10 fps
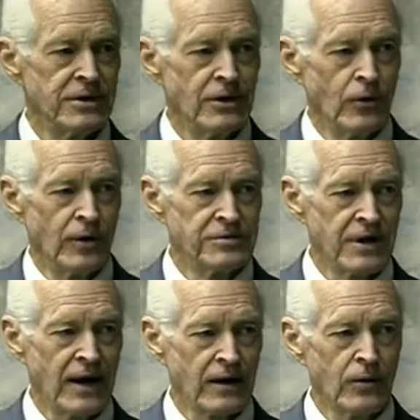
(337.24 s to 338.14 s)
They know
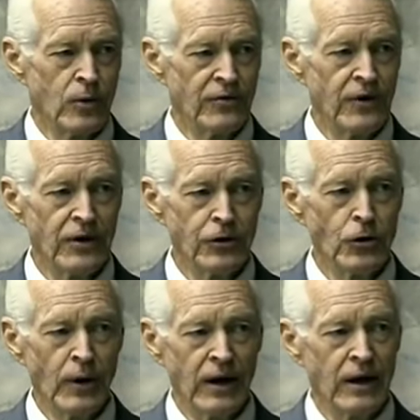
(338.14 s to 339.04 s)
exactly what they're
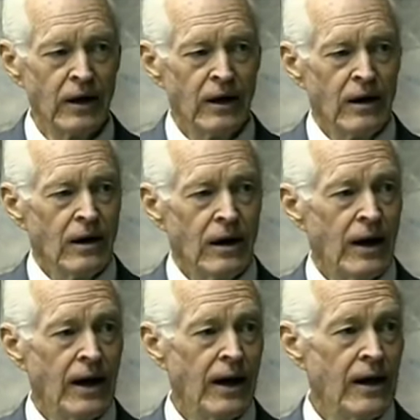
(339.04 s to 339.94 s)
doing,
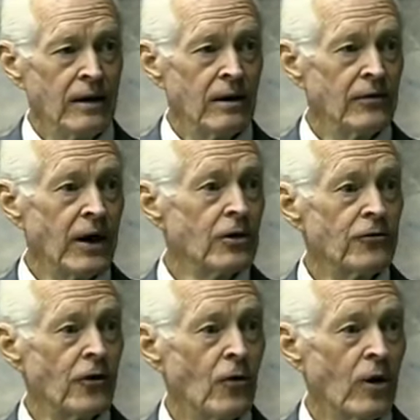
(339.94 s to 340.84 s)
and they
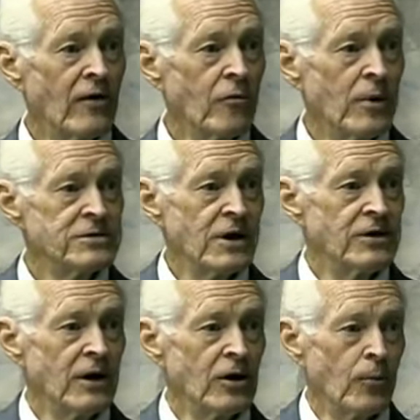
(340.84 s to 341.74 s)
control governments. They
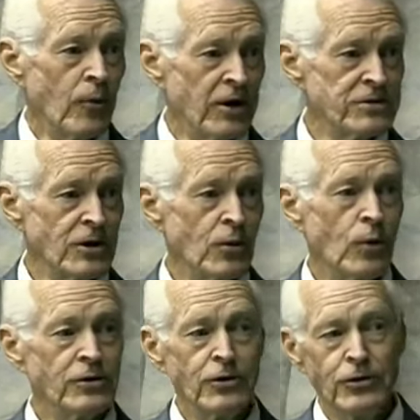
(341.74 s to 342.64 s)
tell the president
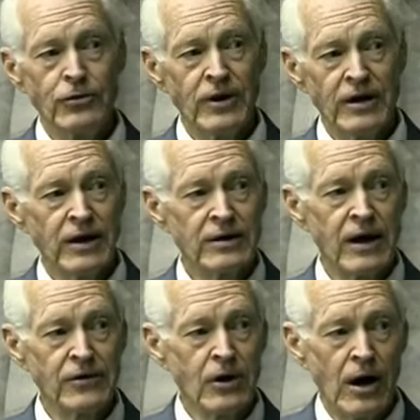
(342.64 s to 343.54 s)
what to do. They
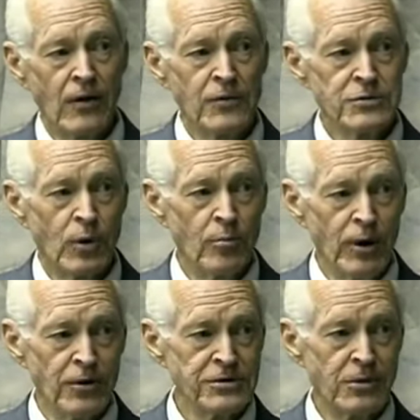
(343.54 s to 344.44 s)
dictate to Congress what
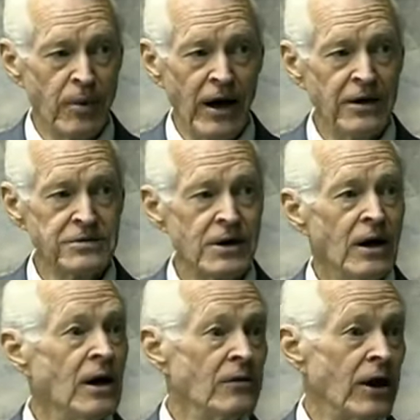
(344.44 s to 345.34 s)
bills to pass.
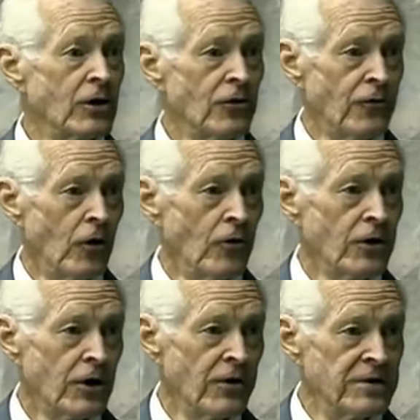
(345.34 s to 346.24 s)
They control
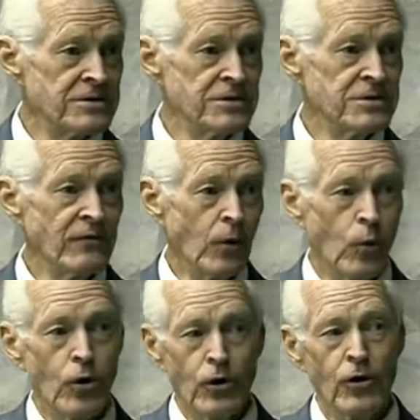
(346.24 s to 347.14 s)
the currencies of the
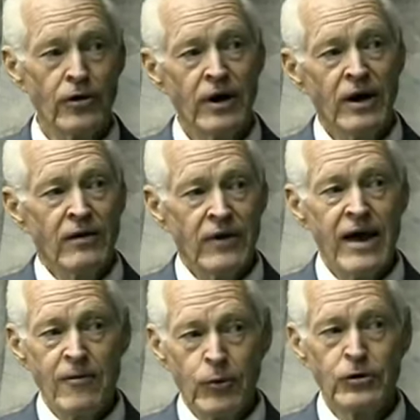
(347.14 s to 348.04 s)
world.
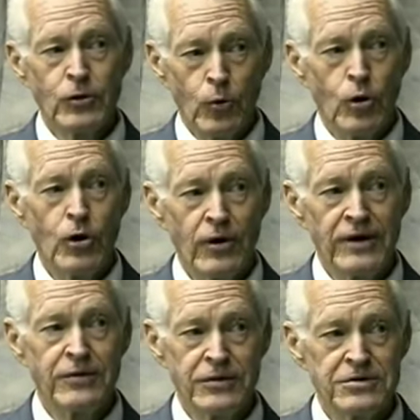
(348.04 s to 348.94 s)
They have put the world
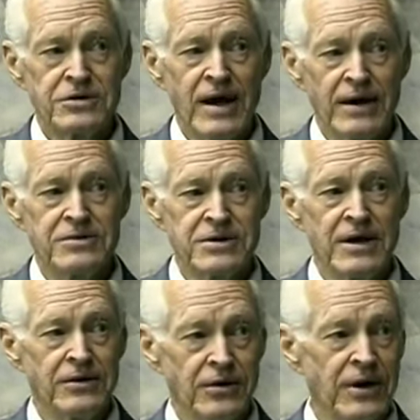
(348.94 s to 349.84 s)
into the state it's
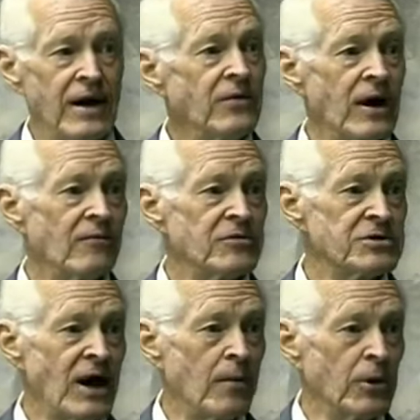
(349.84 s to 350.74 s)
in today. They have
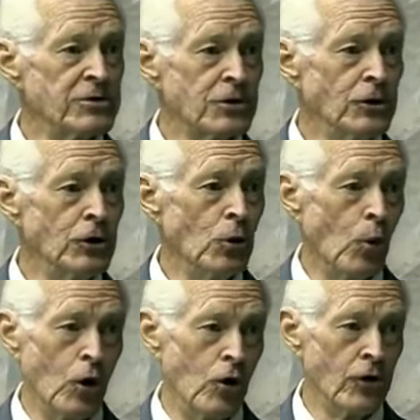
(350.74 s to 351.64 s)
established the New
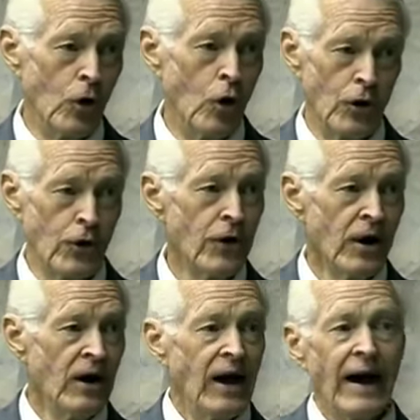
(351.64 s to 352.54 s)
World Order.
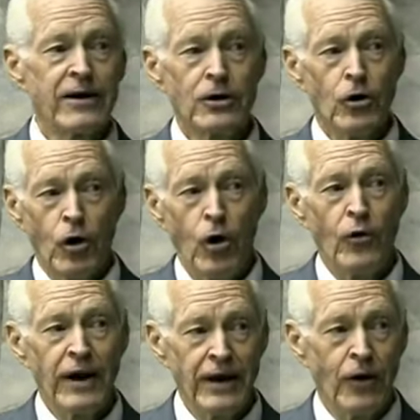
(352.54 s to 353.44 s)
I could go
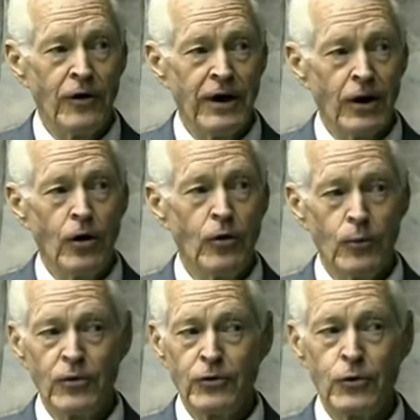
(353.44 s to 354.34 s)
on and on and on
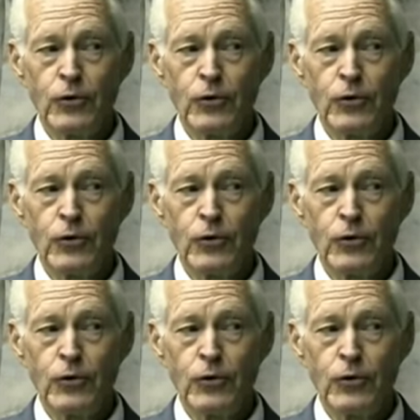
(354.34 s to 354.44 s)
with who.